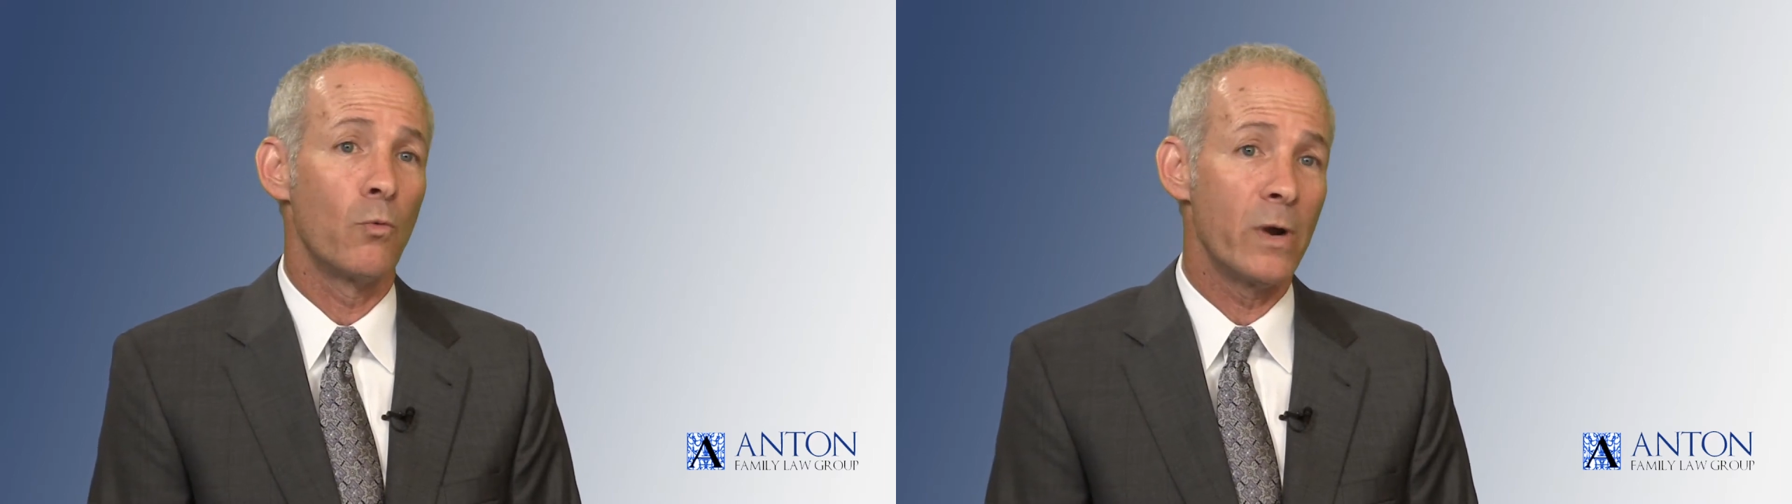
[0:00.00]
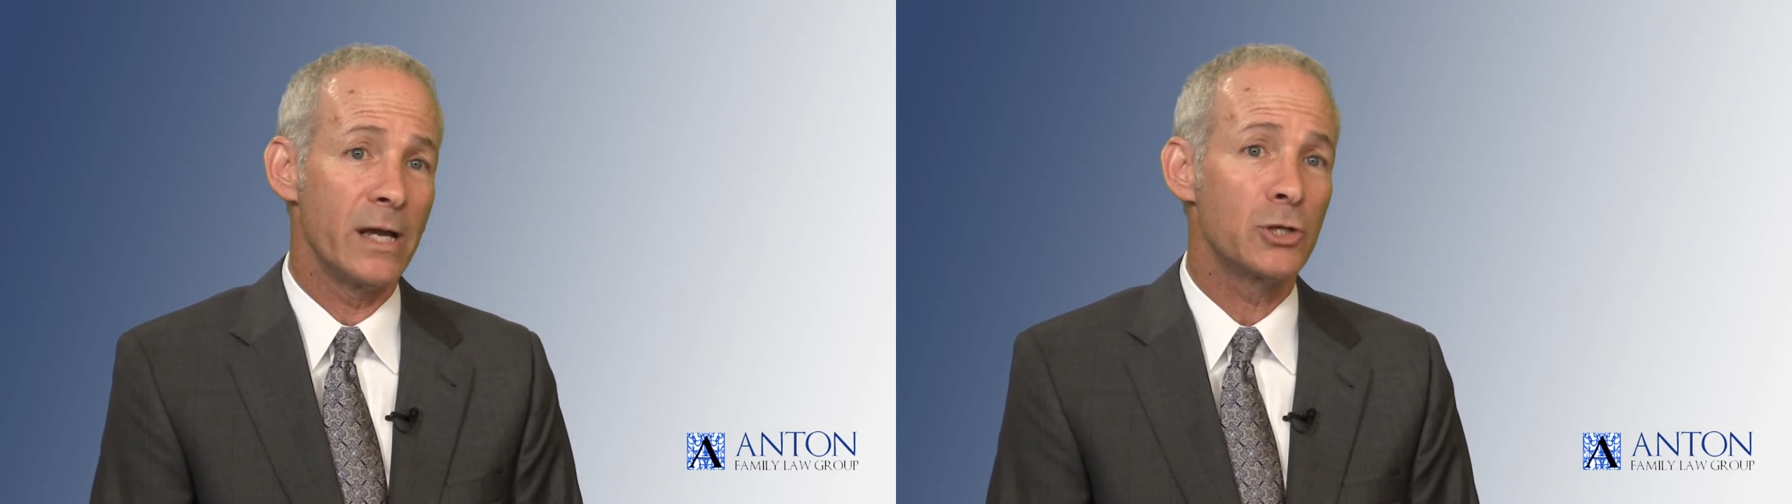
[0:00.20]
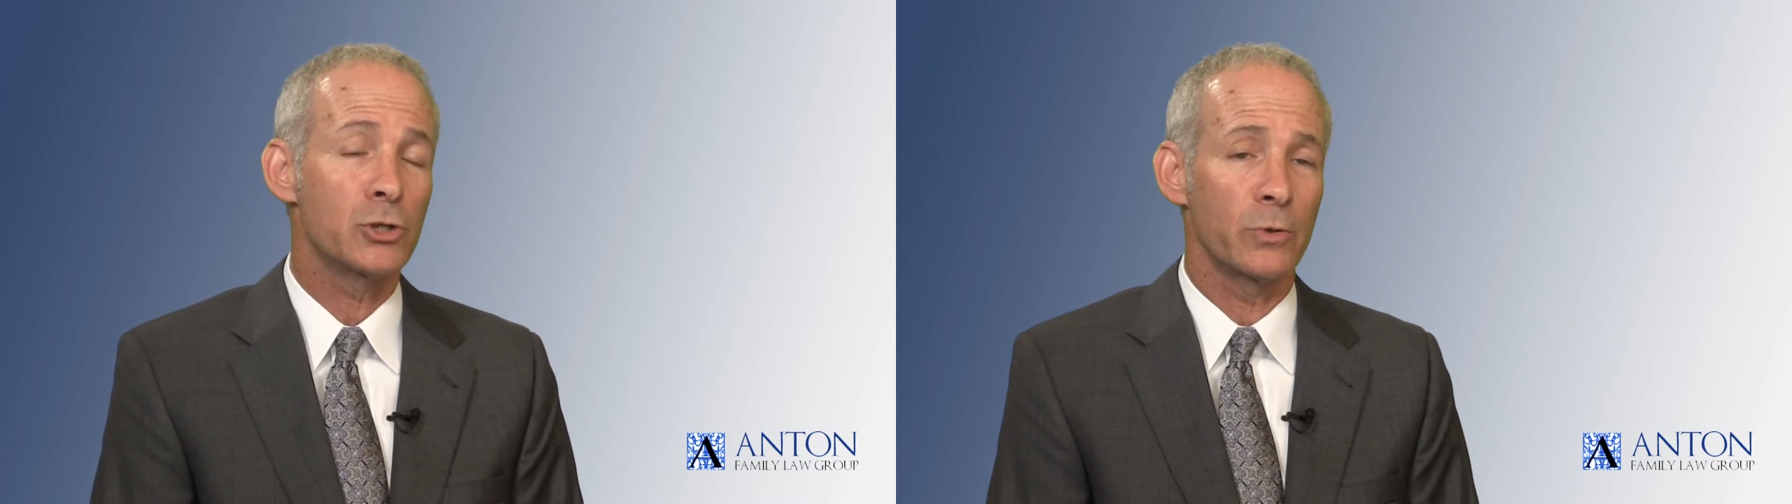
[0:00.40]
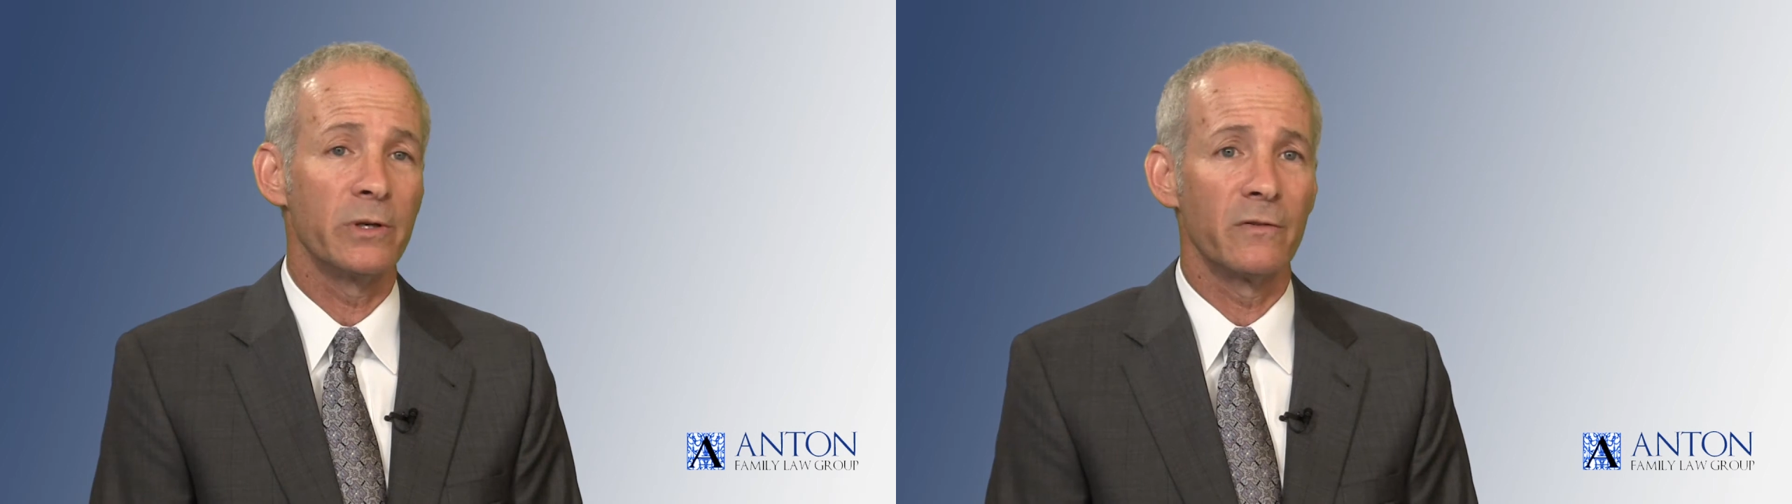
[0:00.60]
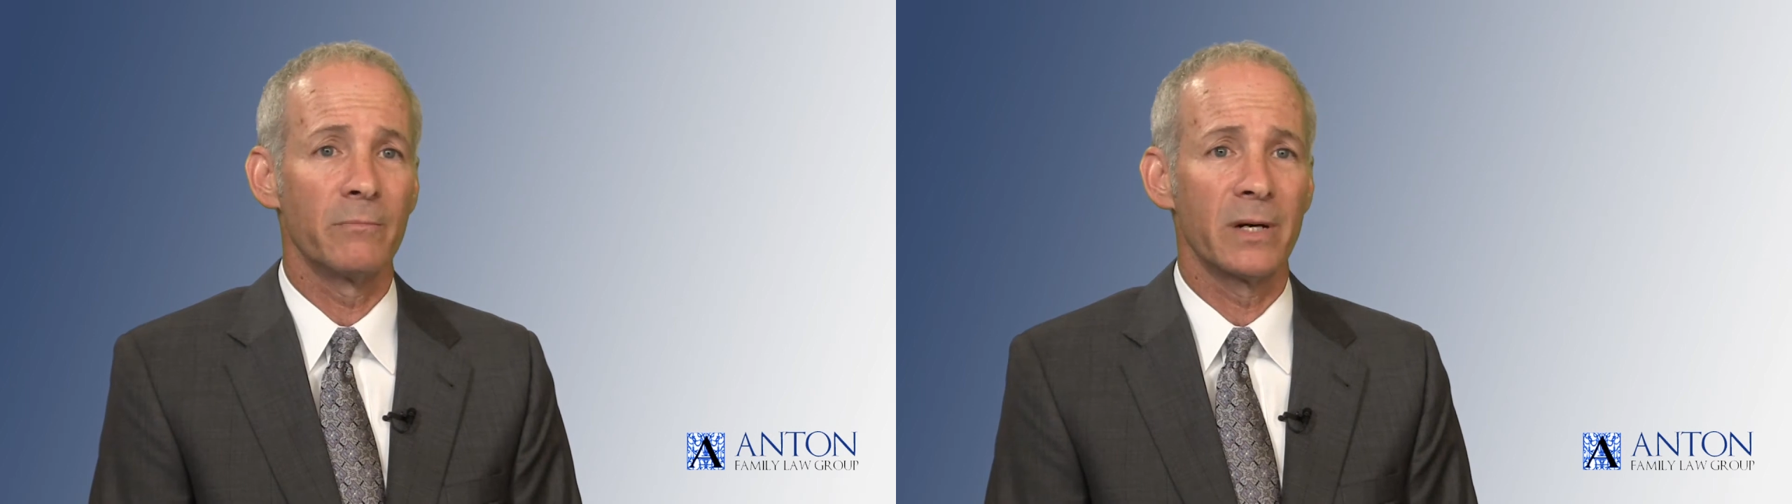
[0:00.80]
weeks or
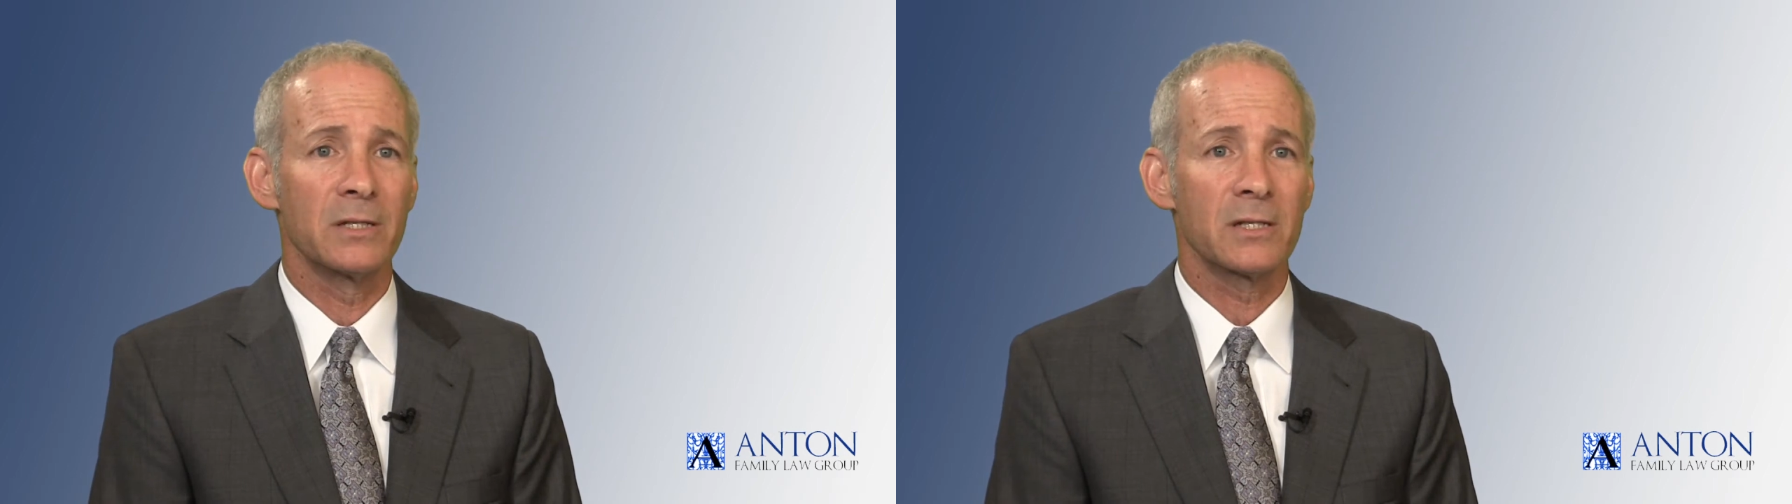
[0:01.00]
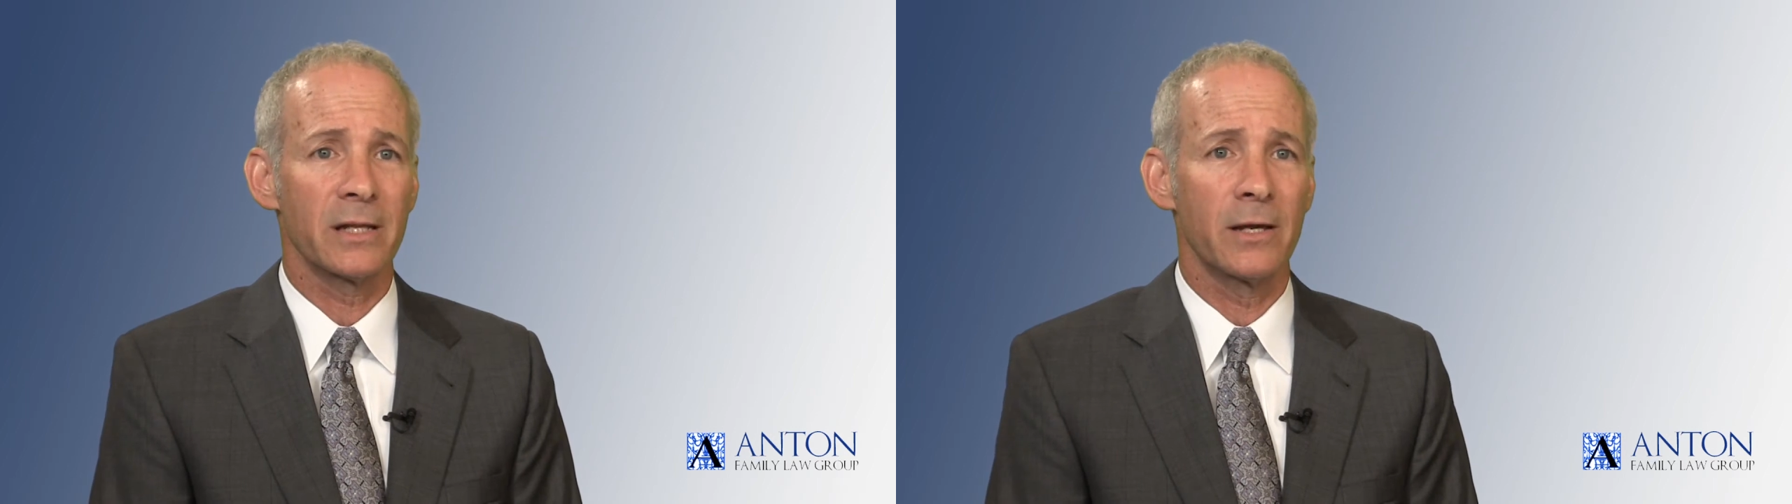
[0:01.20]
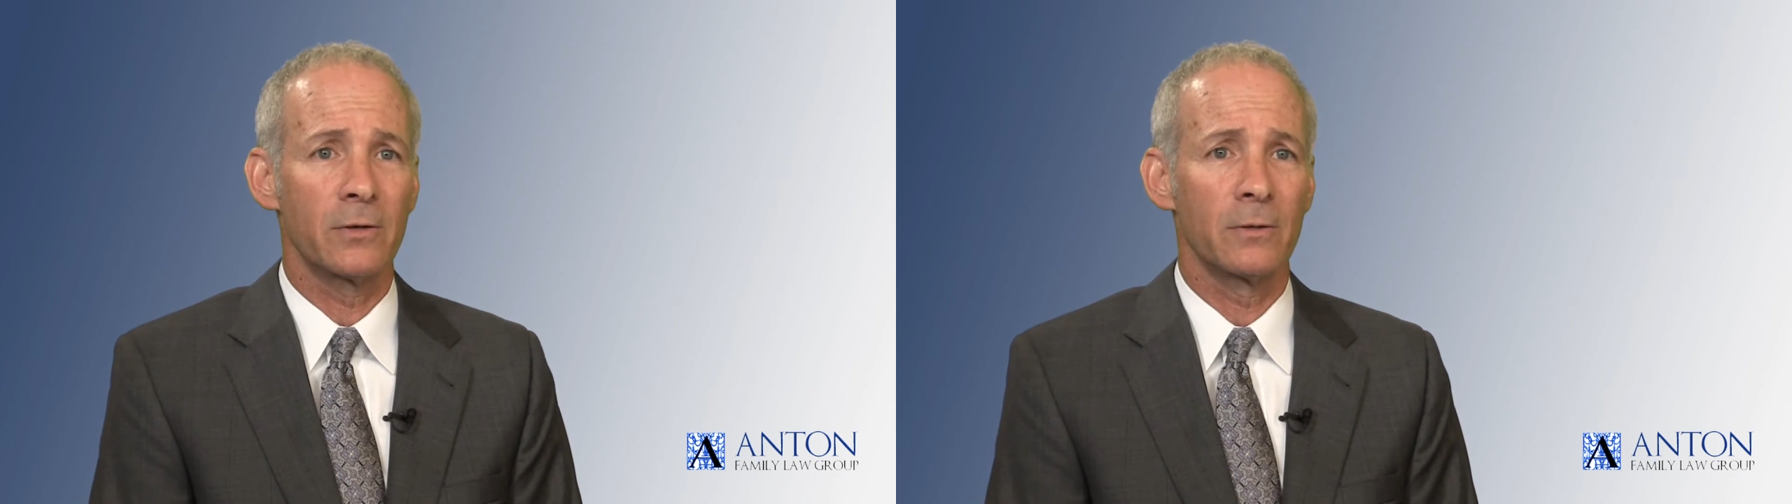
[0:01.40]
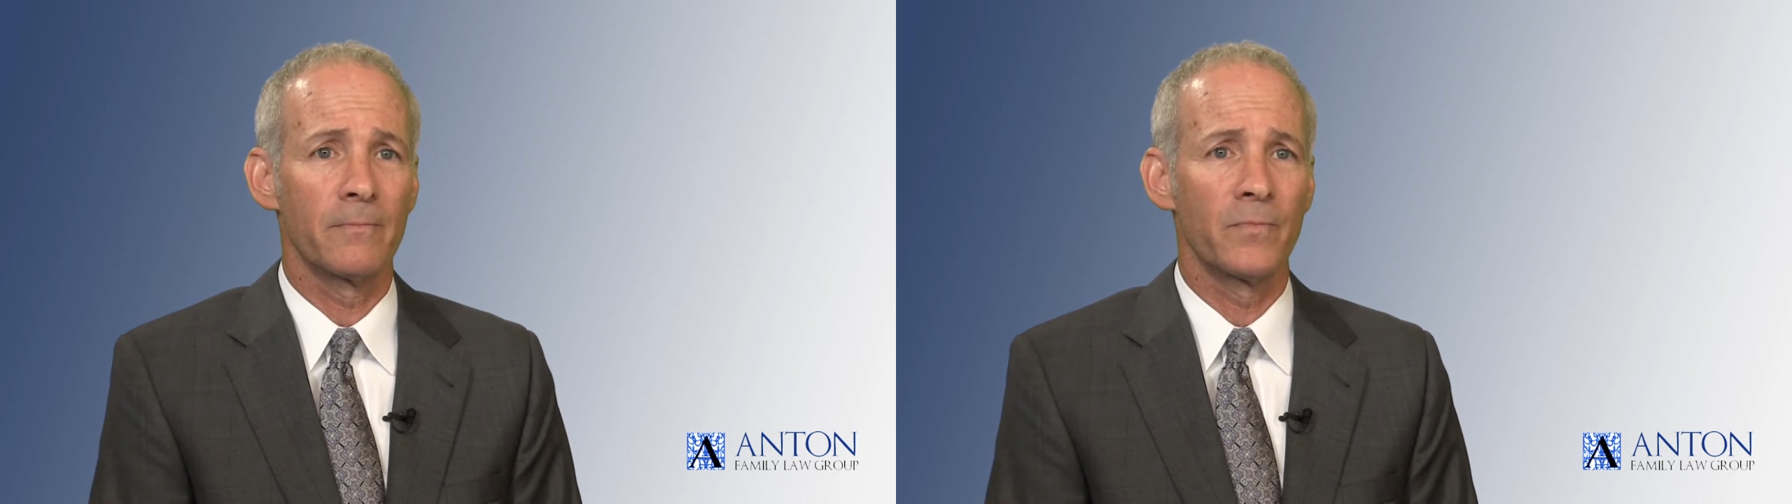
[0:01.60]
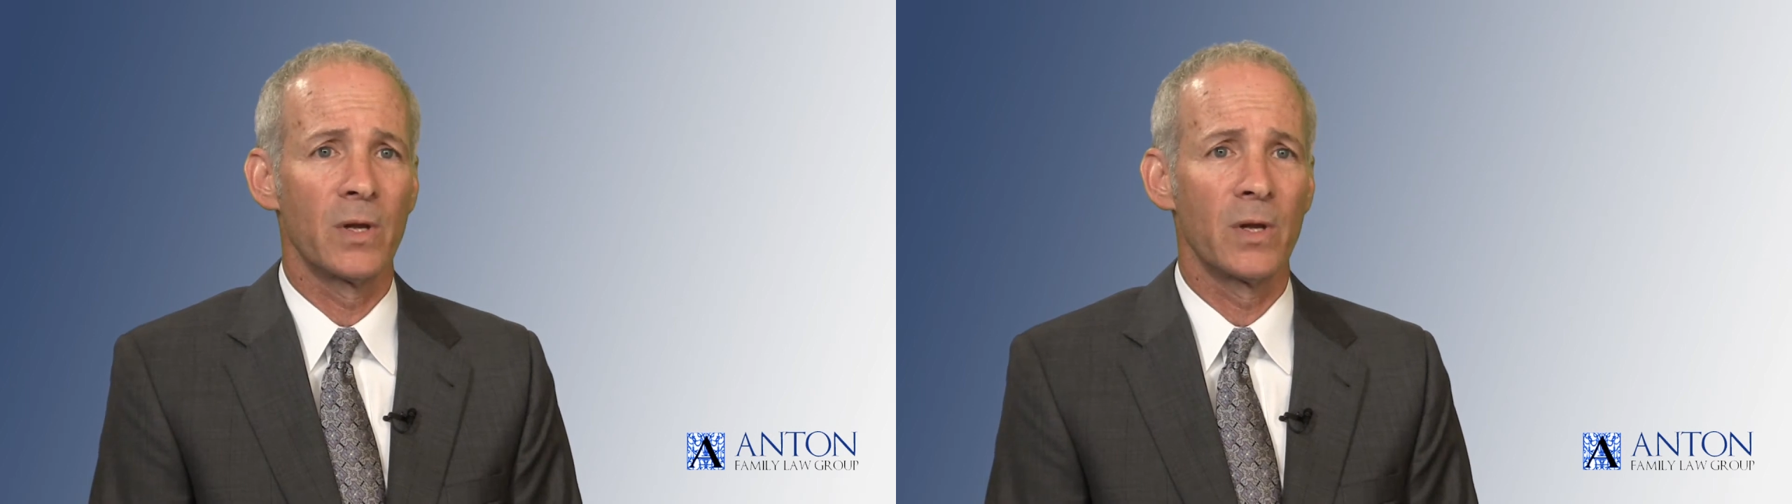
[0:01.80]
even months later.